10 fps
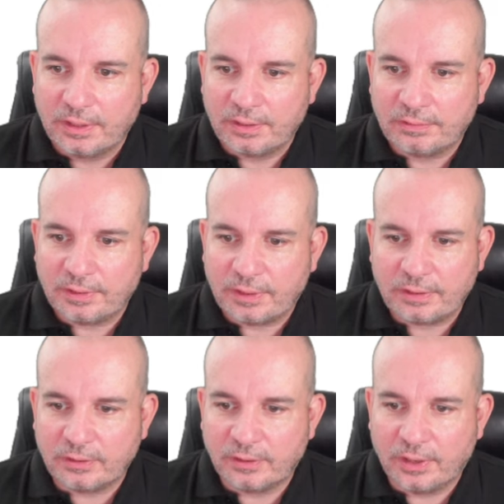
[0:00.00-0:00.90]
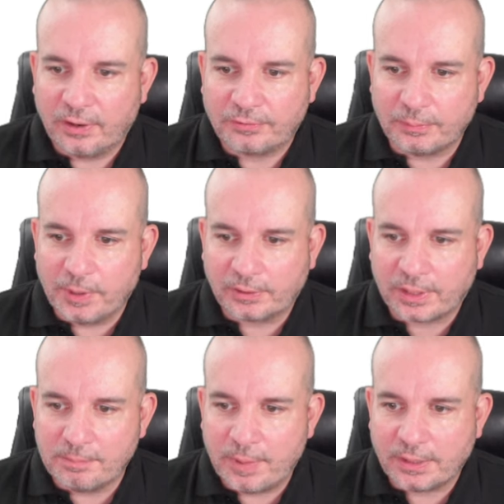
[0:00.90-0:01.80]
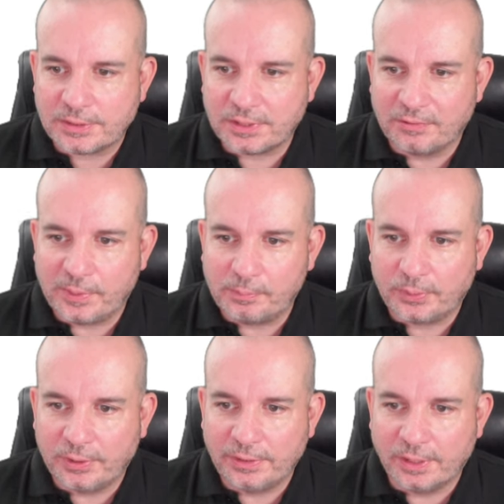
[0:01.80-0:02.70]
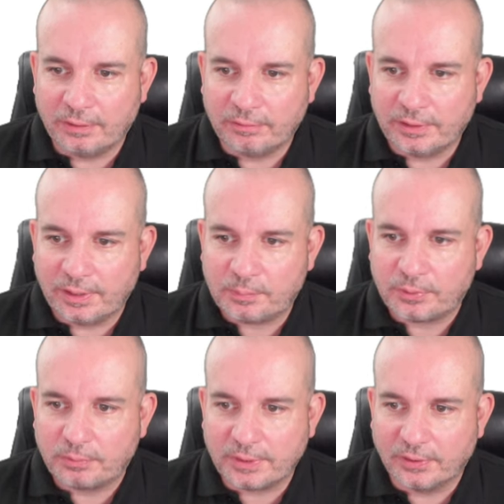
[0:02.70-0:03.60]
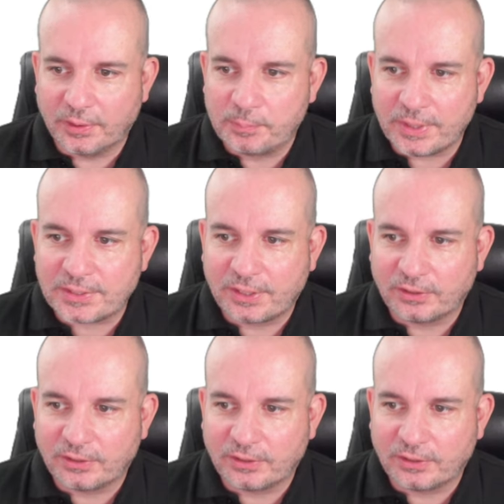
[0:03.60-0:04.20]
They look like aftermarket mats that have been put in there, and they're probably not the best